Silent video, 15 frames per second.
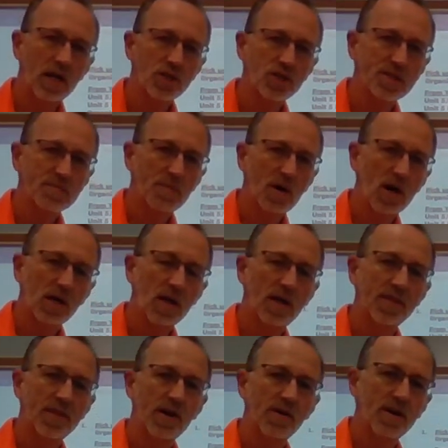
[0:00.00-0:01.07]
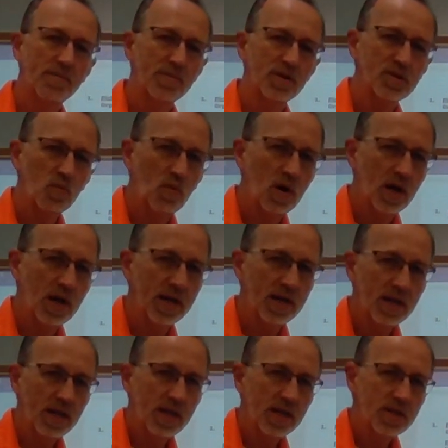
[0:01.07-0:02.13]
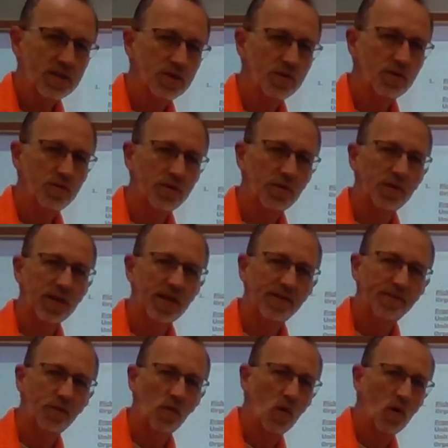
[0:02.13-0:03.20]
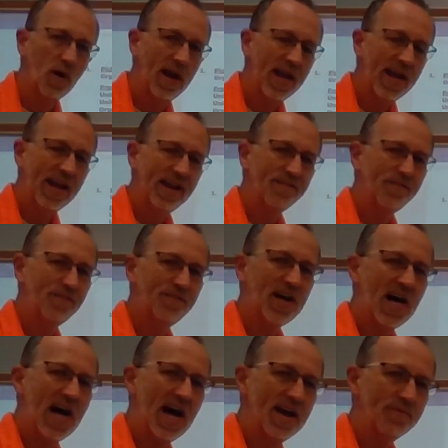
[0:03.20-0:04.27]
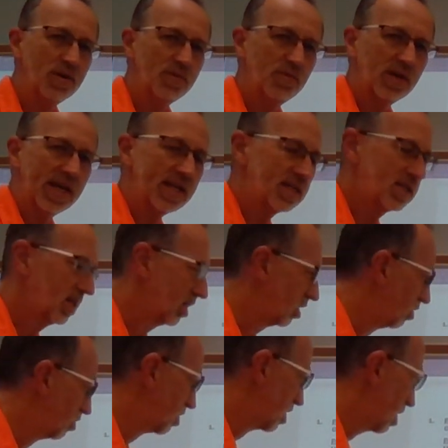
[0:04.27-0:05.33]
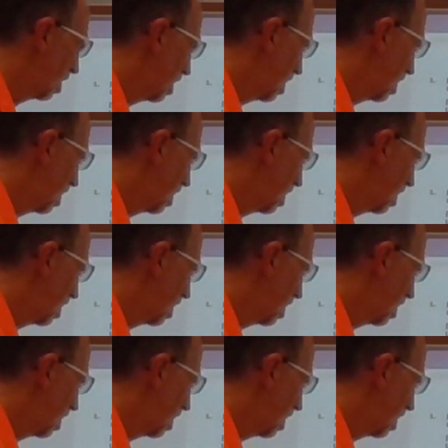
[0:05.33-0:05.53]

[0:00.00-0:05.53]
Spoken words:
just mark on there numbers 1, 2, 3, 4, and 5. We will get to those